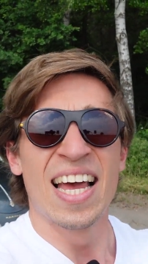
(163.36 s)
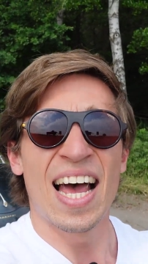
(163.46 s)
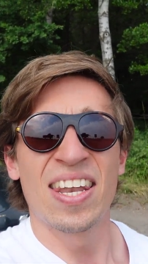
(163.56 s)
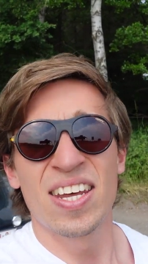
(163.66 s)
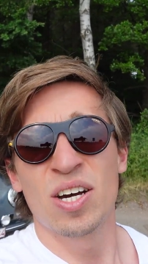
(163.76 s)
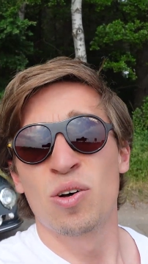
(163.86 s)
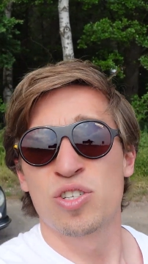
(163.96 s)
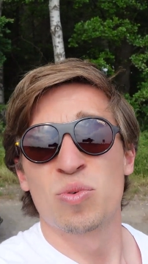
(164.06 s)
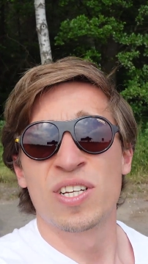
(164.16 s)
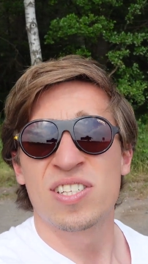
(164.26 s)
And I
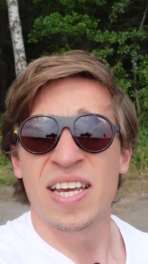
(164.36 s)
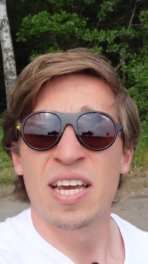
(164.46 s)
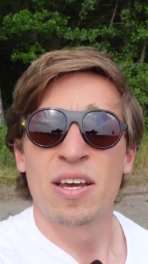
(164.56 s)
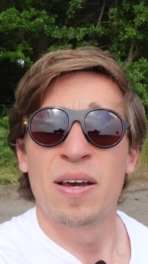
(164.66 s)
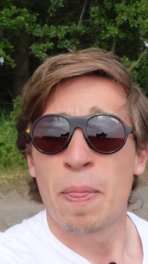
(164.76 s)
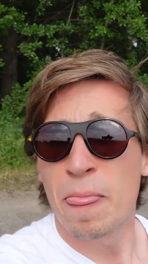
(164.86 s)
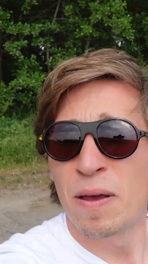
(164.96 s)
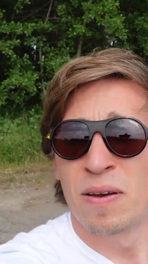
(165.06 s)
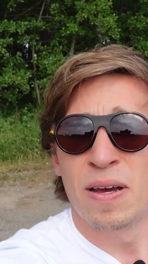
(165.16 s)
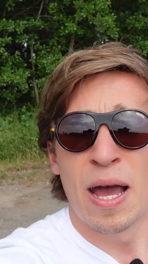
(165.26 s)
also want to say
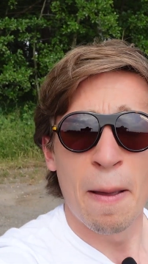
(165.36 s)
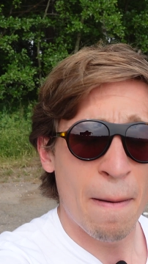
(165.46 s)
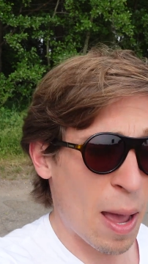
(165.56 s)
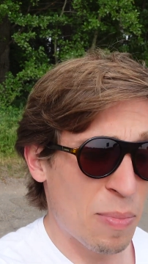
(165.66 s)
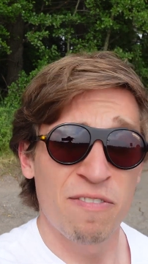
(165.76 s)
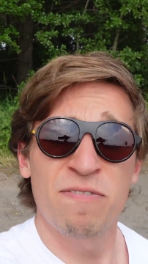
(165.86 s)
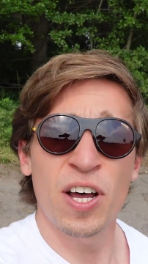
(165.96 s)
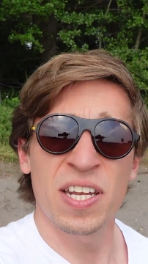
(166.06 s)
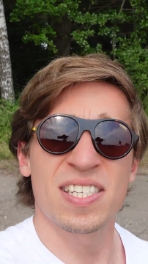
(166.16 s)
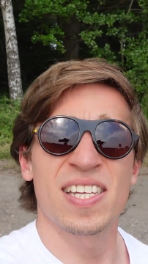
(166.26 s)
happy
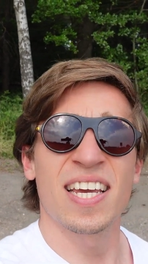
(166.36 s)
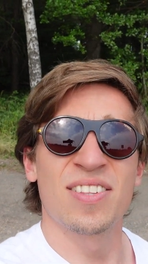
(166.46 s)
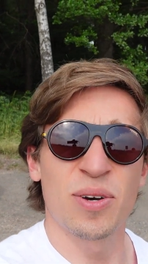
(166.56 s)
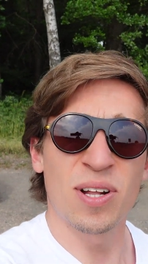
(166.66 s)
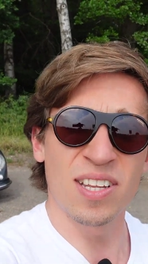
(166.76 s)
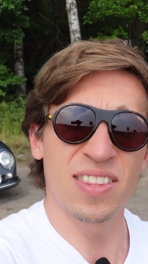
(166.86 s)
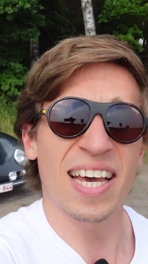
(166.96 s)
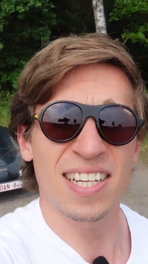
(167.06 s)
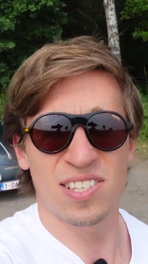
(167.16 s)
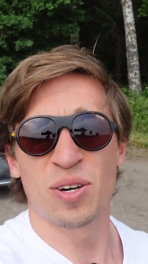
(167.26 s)
Father's Day to all the
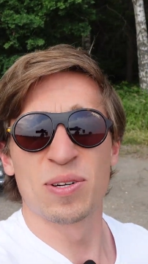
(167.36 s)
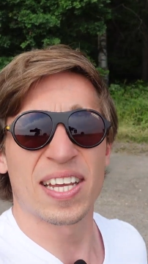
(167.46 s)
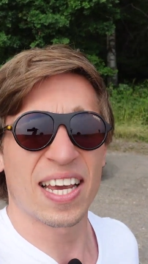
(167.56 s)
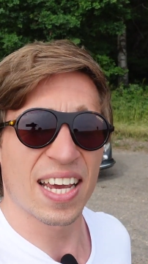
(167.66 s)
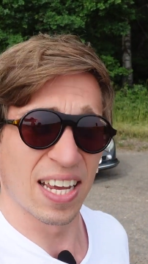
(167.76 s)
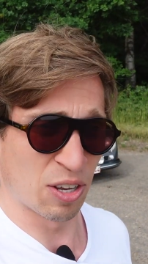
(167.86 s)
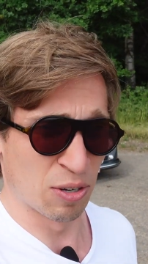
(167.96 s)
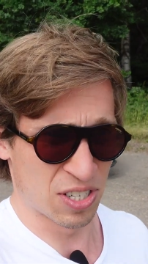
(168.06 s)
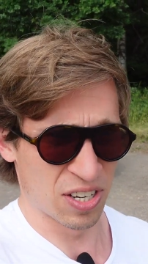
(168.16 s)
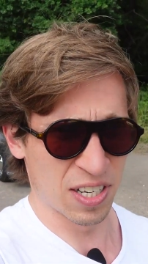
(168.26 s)
dads out there,
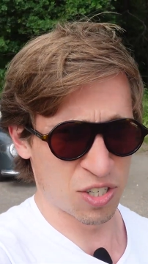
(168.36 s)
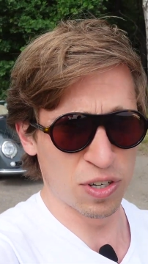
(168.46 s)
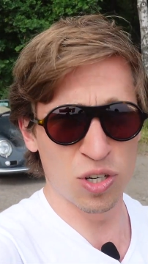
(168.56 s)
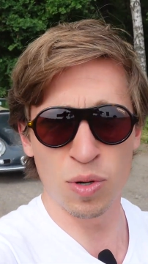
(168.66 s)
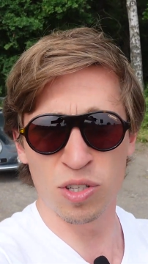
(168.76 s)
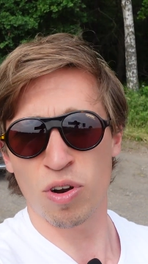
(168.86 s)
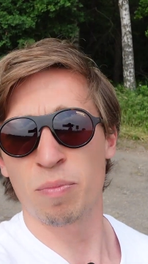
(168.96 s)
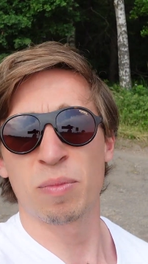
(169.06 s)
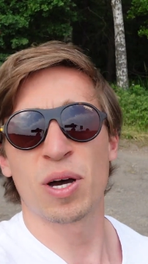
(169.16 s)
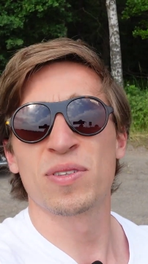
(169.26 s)
because this video will drop
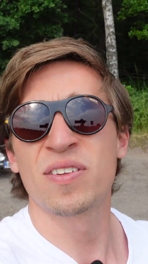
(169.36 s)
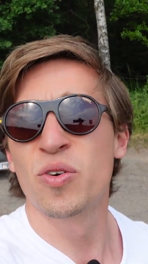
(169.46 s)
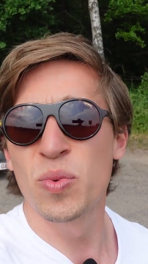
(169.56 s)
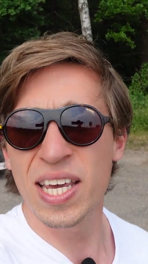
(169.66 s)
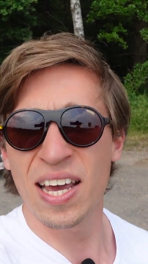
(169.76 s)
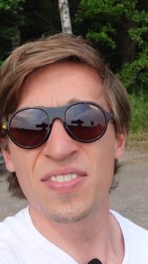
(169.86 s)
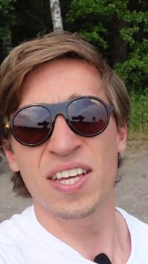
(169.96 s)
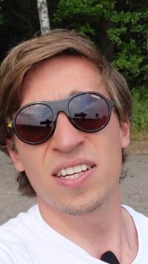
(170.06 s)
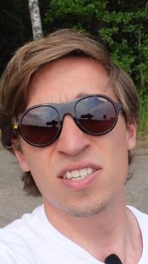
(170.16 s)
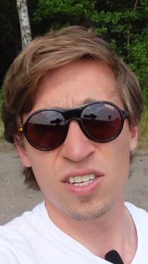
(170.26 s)
about in the weekend that
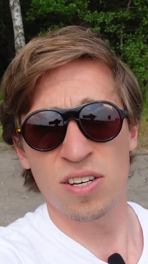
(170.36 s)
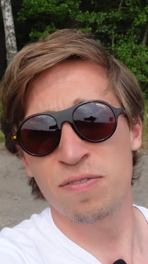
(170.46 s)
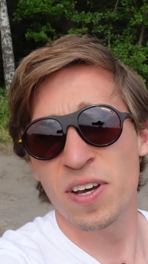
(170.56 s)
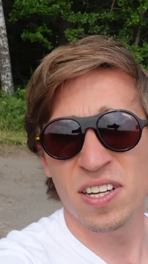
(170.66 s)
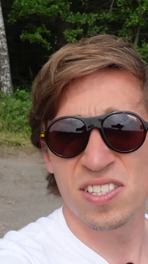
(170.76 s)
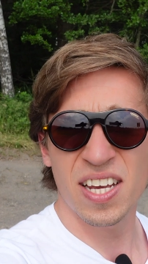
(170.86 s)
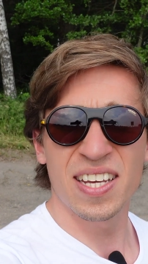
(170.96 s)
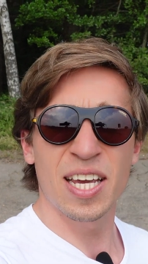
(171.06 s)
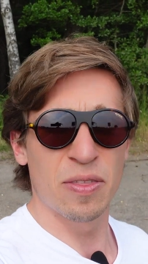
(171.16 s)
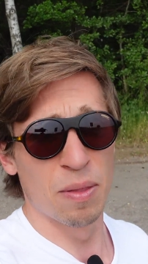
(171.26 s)
it's Father's Day
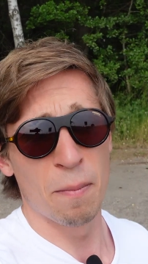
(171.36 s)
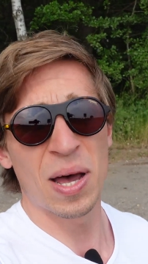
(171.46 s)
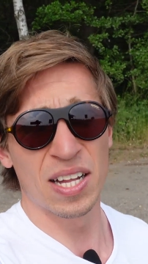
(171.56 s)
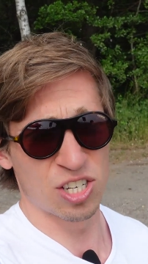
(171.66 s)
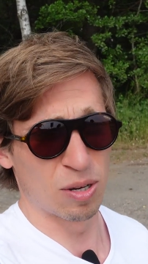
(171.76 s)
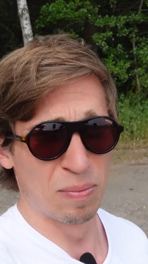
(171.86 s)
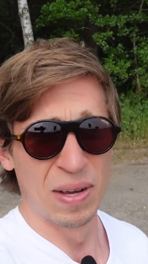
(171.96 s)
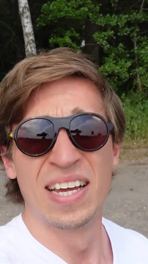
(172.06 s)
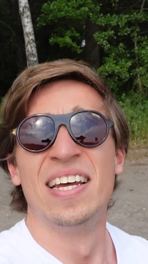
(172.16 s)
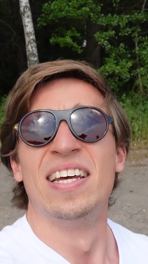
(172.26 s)
here in Belgium.
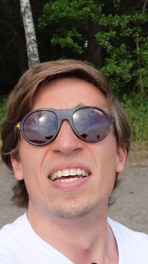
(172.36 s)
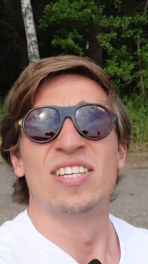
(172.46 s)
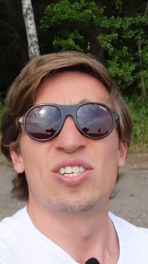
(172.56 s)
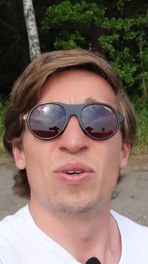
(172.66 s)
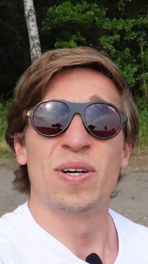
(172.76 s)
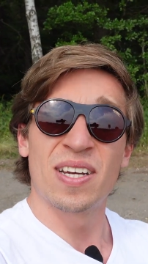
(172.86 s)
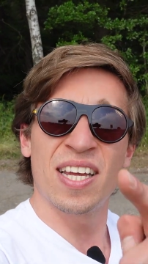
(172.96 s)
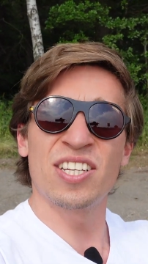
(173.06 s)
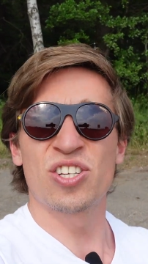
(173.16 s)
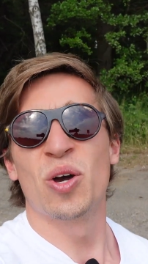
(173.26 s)
So
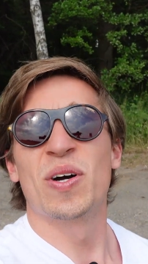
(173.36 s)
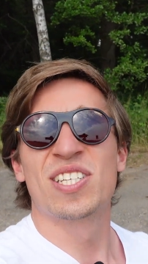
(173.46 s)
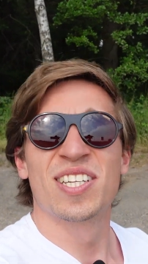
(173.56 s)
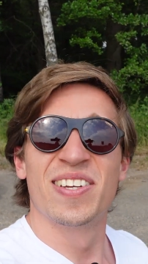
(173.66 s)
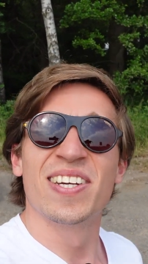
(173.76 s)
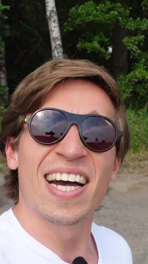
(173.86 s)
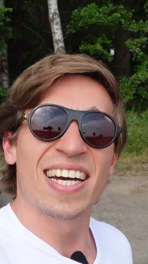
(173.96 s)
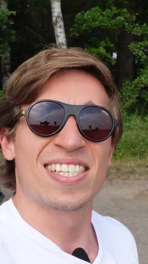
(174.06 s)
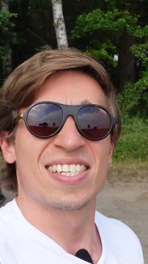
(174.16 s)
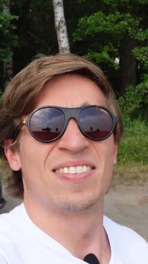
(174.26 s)
enjoy watching the video,
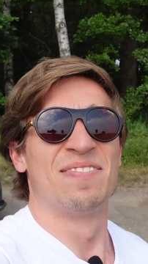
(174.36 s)
guys.